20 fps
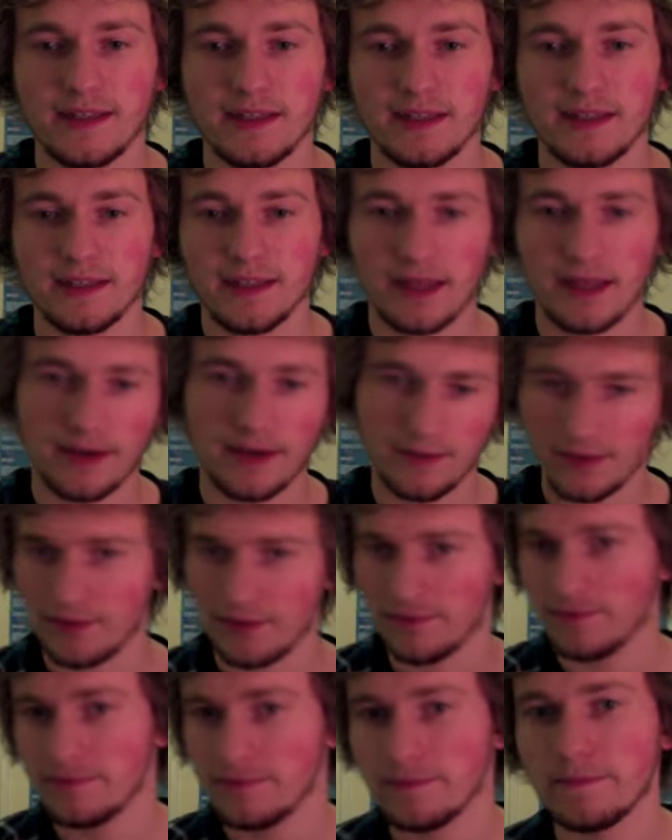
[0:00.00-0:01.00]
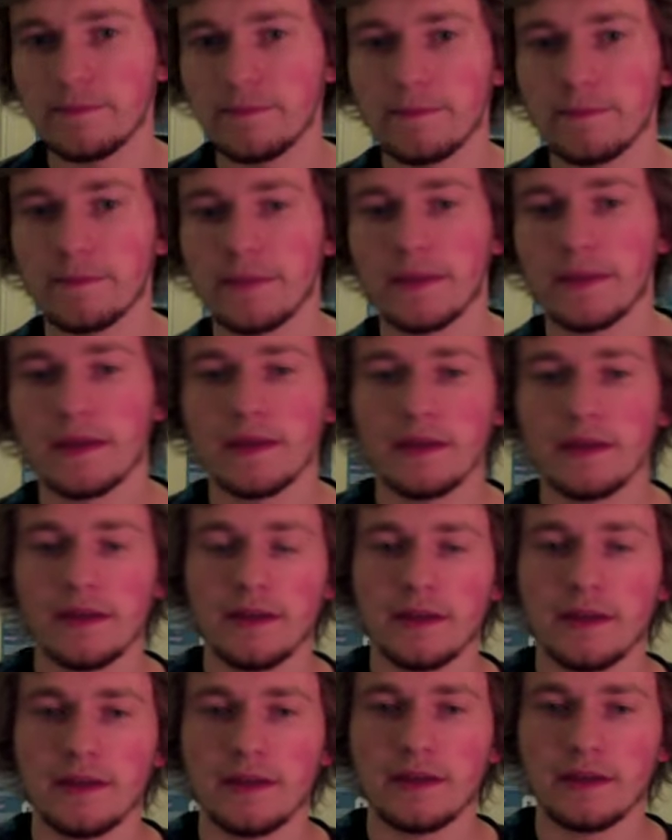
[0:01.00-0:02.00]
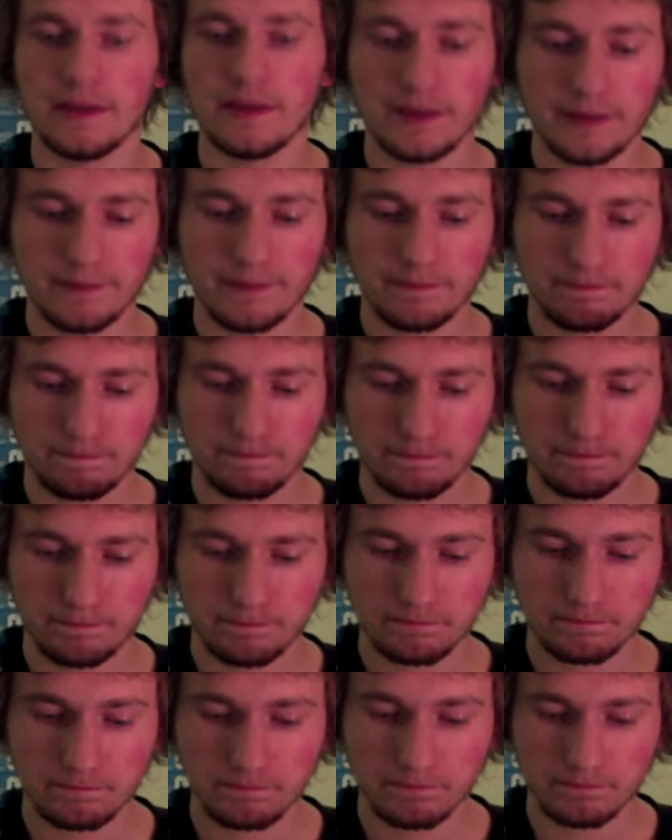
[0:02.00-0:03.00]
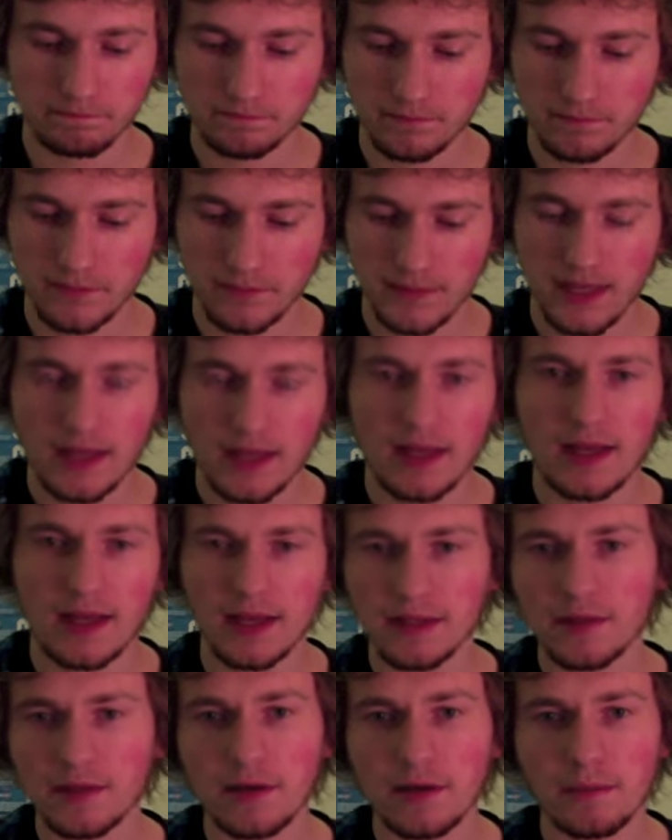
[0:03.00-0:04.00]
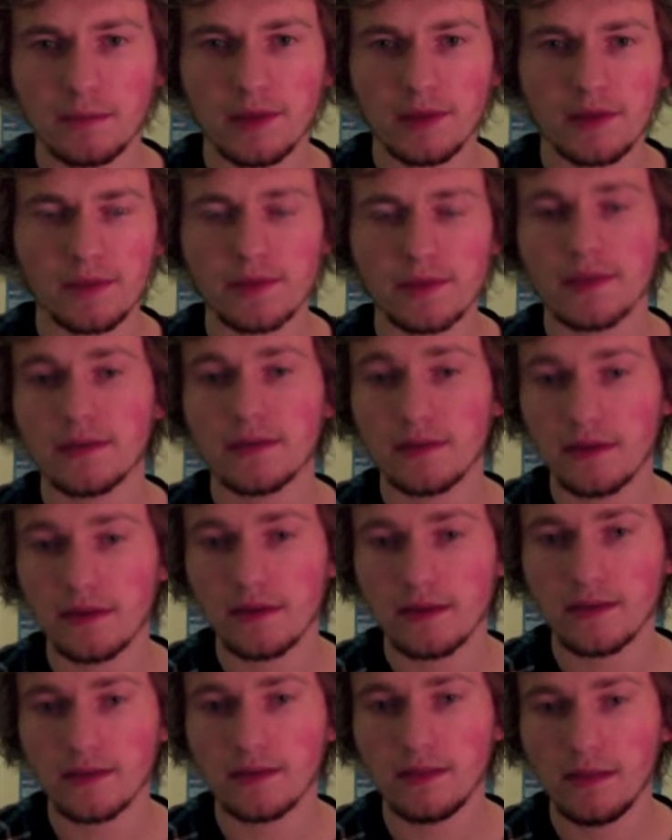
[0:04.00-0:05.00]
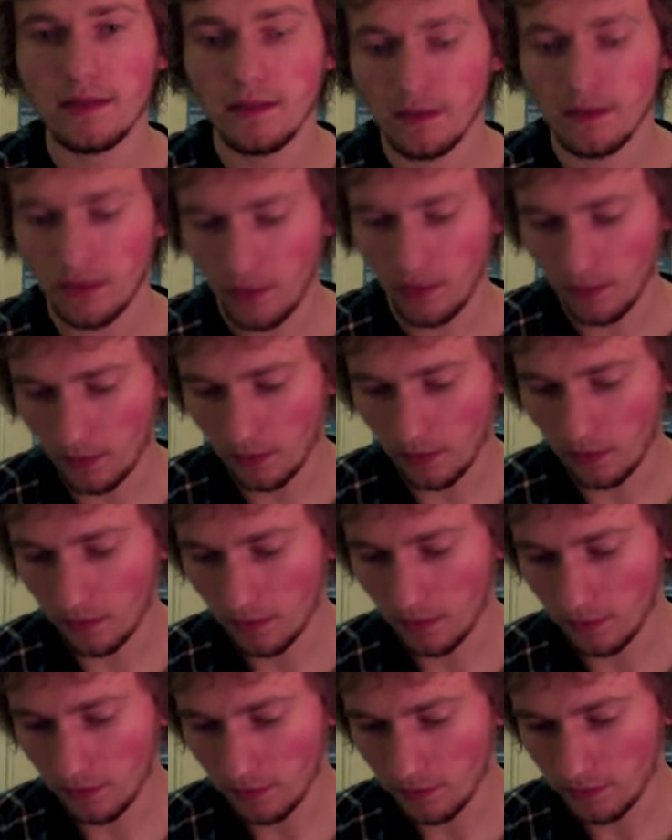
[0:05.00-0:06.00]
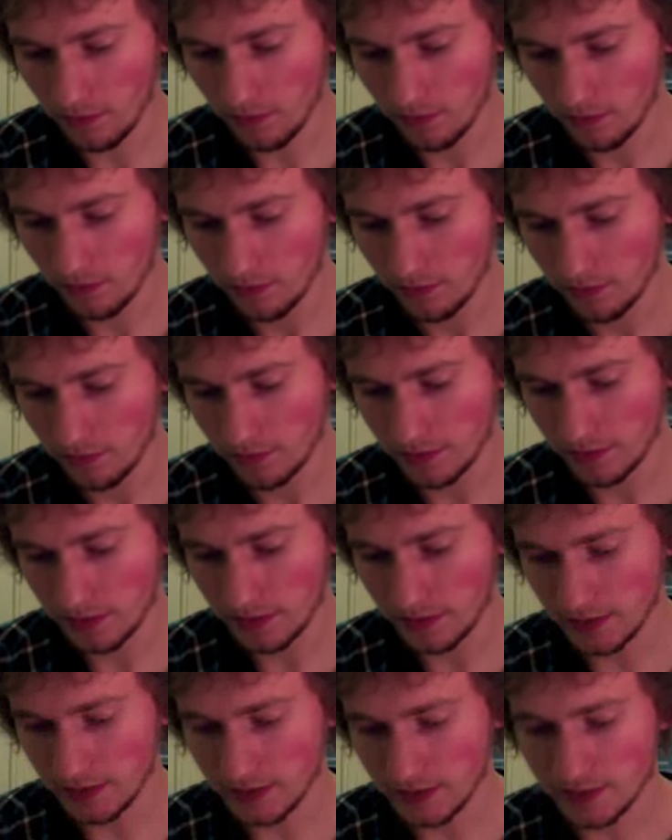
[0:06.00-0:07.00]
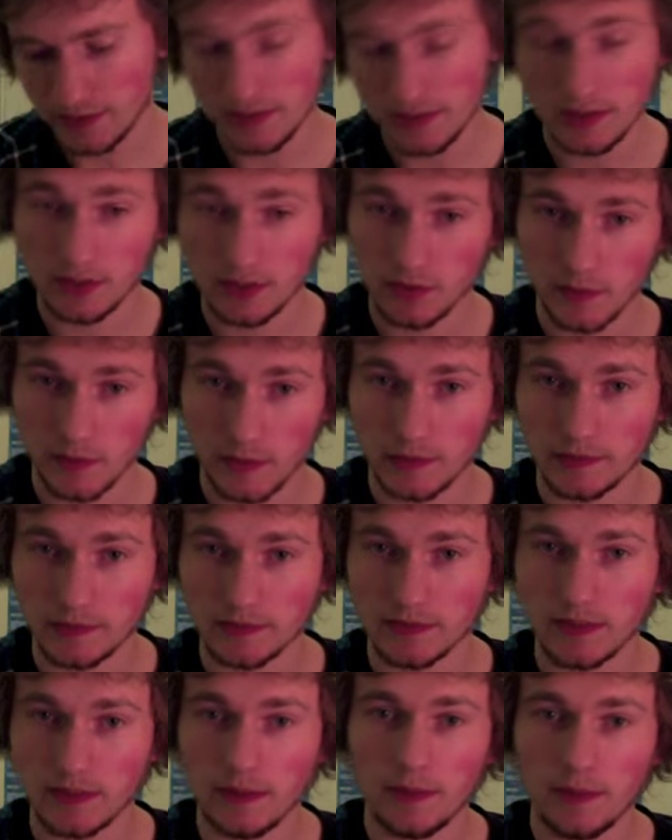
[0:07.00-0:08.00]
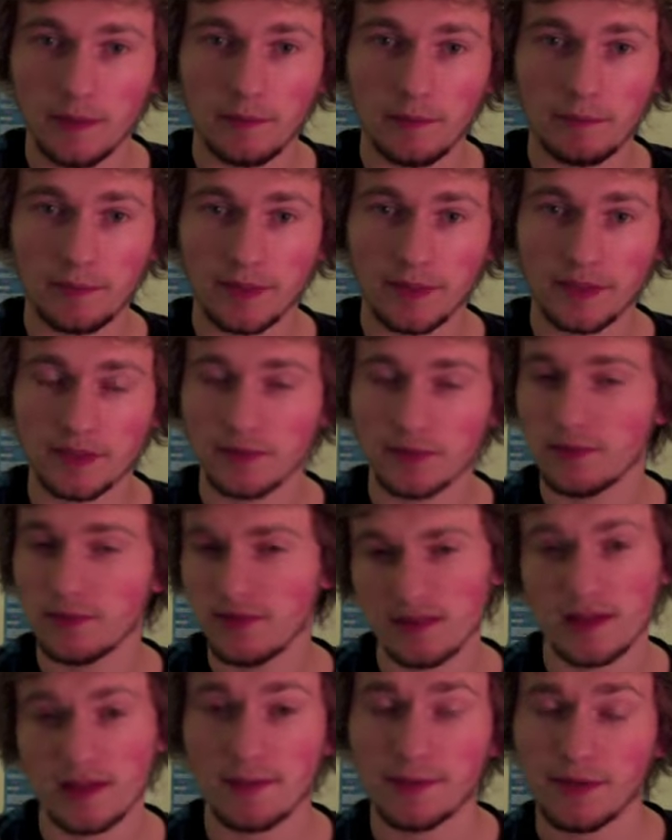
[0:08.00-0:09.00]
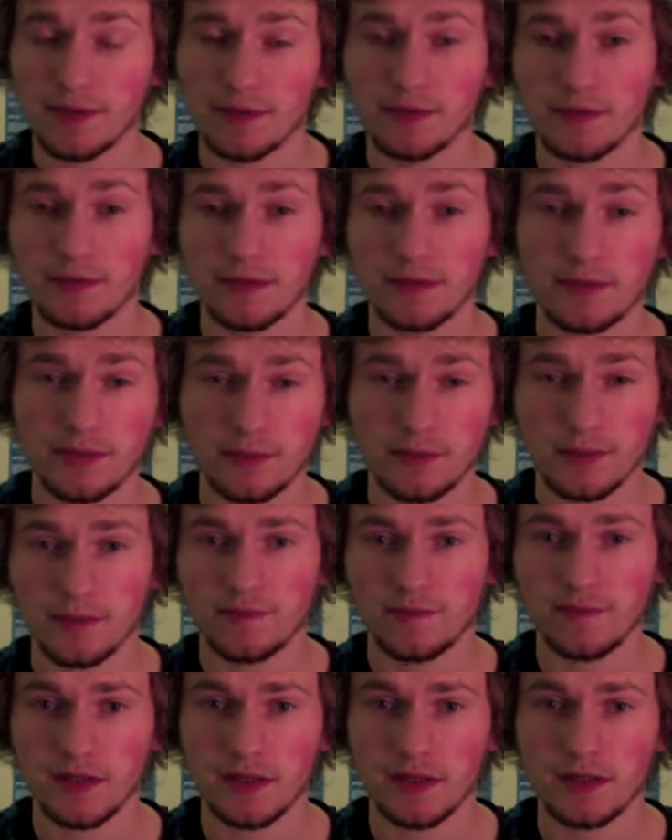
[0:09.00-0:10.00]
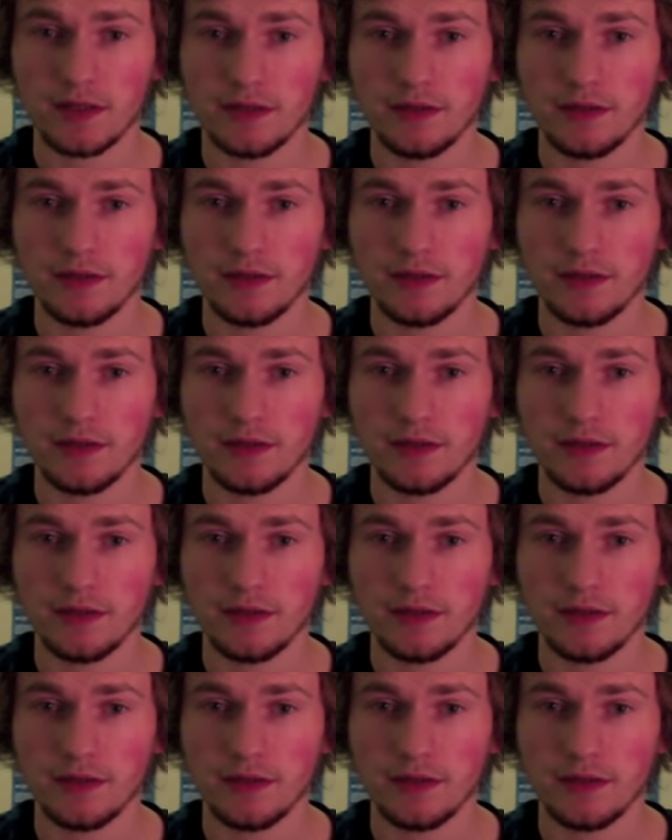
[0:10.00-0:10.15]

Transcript: Carry on. I'd not bother with the Nurgle or the Tzeentch ones, because what's Abaddon going to do with fear?